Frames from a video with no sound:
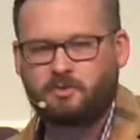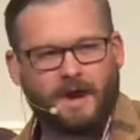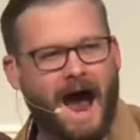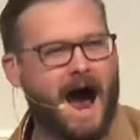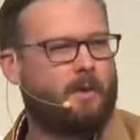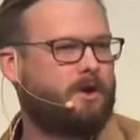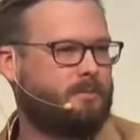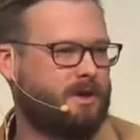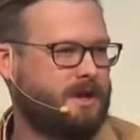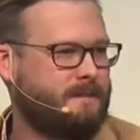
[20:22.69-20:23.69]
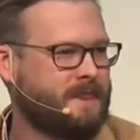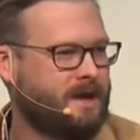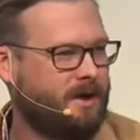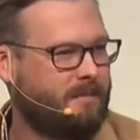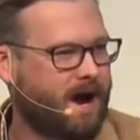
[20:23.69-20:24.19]
what I want to be
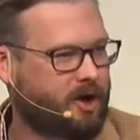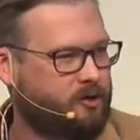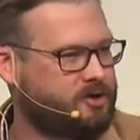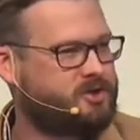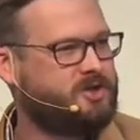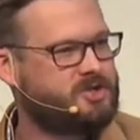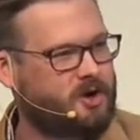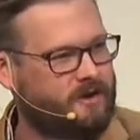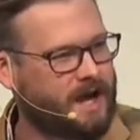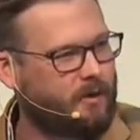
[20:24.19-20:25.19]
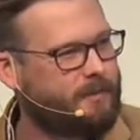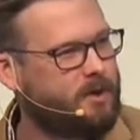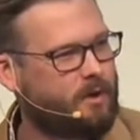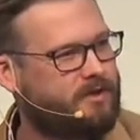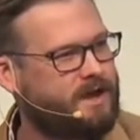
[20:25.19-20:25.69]
in my Christian journey. I want to be
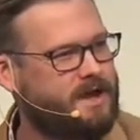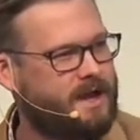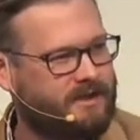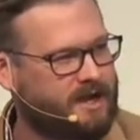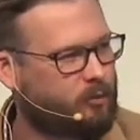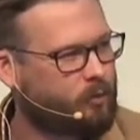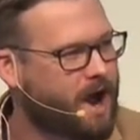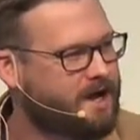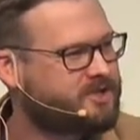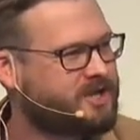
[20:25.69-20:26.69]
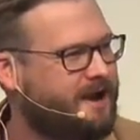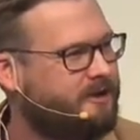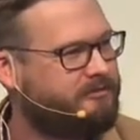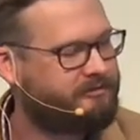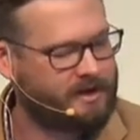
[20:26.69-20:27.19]
where they are. They got rock
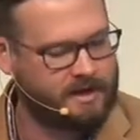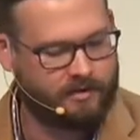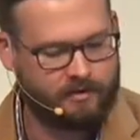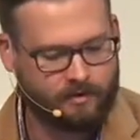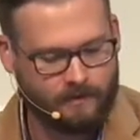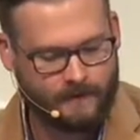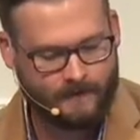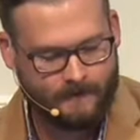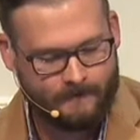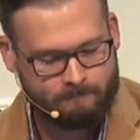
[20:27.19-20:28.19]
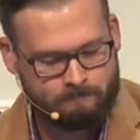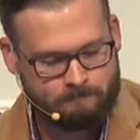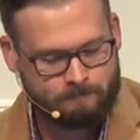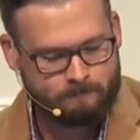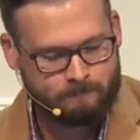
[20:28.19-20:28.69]
solid faith.
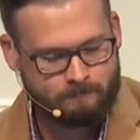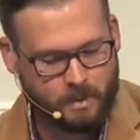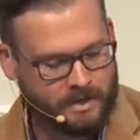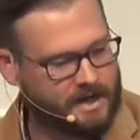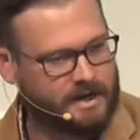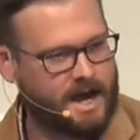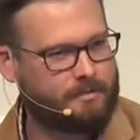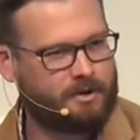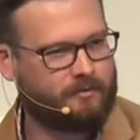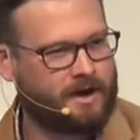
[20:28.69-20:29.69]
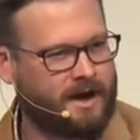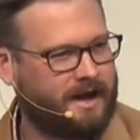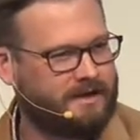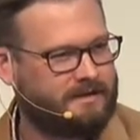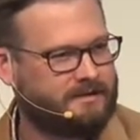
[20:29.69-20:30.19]
But that didn't happen overnight.
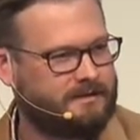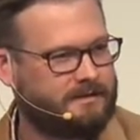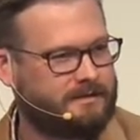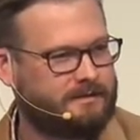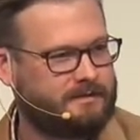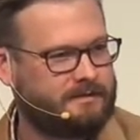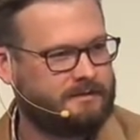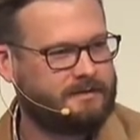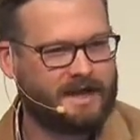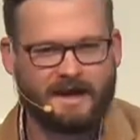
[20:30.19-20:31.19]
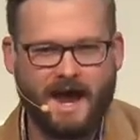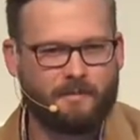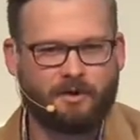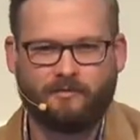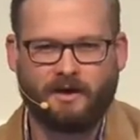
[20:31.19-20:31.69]
That didn't
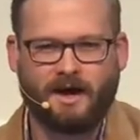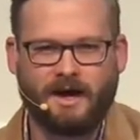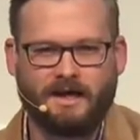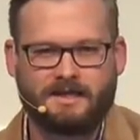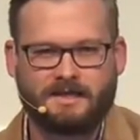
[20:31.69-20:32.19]
happen overnight.